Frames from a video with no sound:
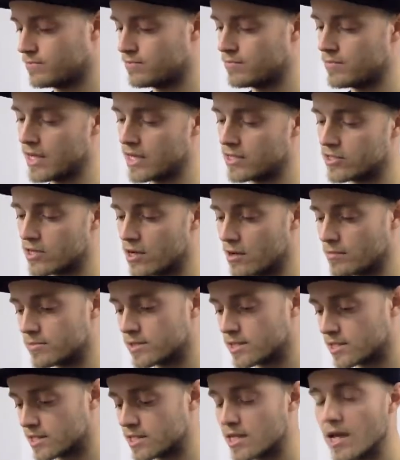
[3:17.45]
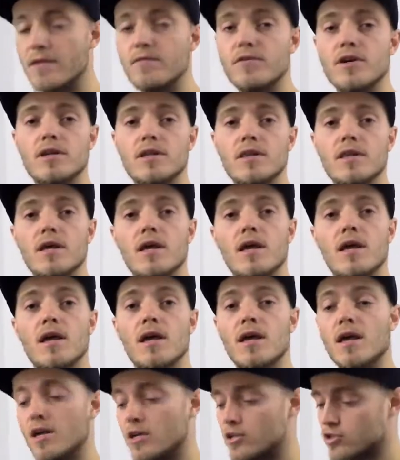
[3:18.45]
Makes up 7
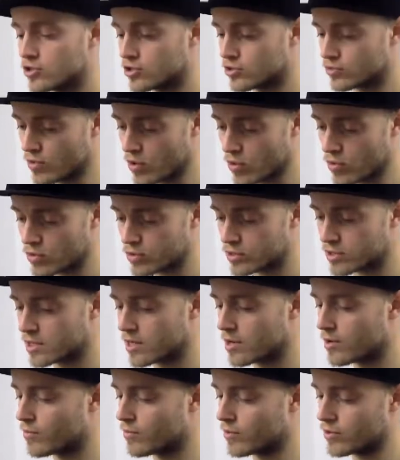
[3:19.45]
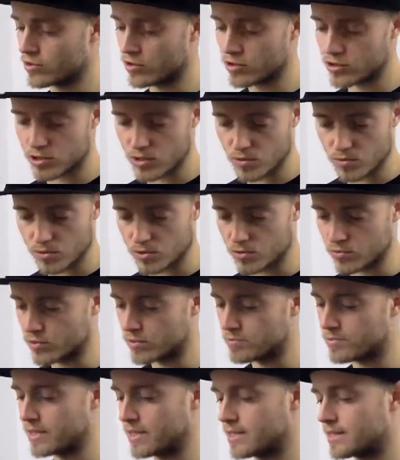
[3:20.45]
strokes, and we're just going to
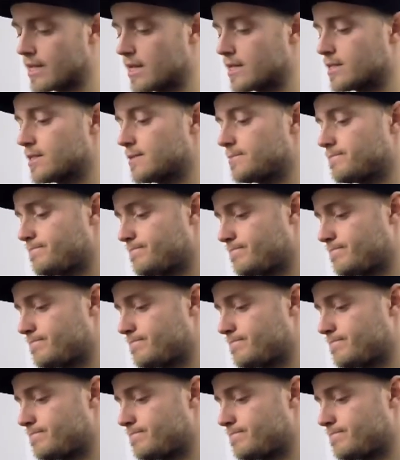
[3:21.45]
repeat that.